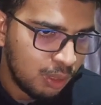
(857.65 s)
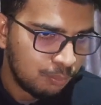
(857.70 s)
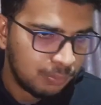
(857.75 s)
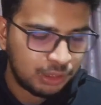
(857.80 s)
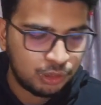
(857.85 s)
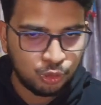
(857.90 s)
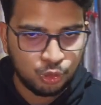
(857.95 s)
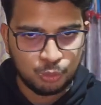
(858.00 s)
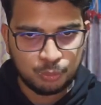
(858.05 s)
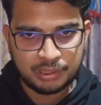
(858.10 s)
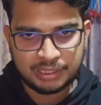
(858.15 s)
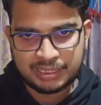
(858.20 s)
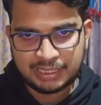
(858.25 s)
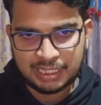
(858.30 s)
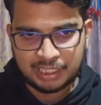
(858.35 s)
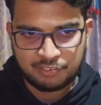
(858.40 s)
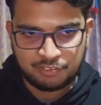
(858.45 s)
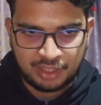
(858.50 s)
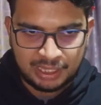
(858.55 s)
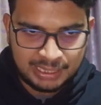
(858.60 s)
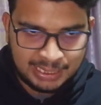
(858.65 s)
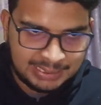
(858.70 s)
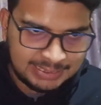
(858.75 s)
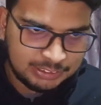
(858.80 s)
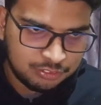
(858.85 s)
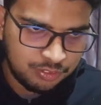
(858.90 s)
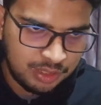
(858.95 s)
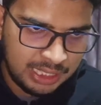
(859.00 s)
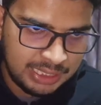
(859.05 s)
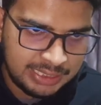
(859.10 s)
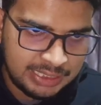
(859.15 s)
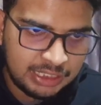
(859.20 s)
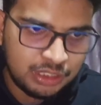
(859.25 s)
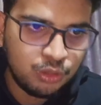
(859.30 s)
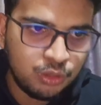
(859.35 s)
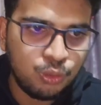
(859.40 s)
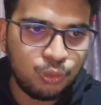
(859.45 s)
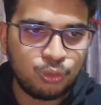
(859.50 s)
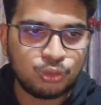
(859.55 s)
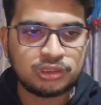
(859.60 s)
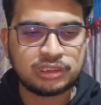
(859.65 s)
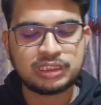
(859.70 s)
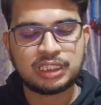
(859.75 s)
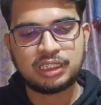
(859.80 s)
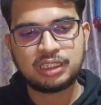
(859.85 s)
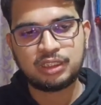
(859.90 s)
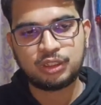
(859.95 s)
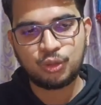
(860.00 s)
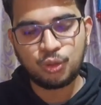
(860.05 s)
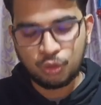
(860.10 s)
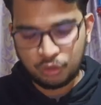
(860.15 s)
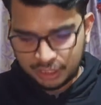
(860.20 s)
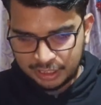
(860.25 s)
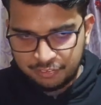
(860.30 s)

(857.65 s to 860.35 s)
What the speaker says: but nobody can find h5.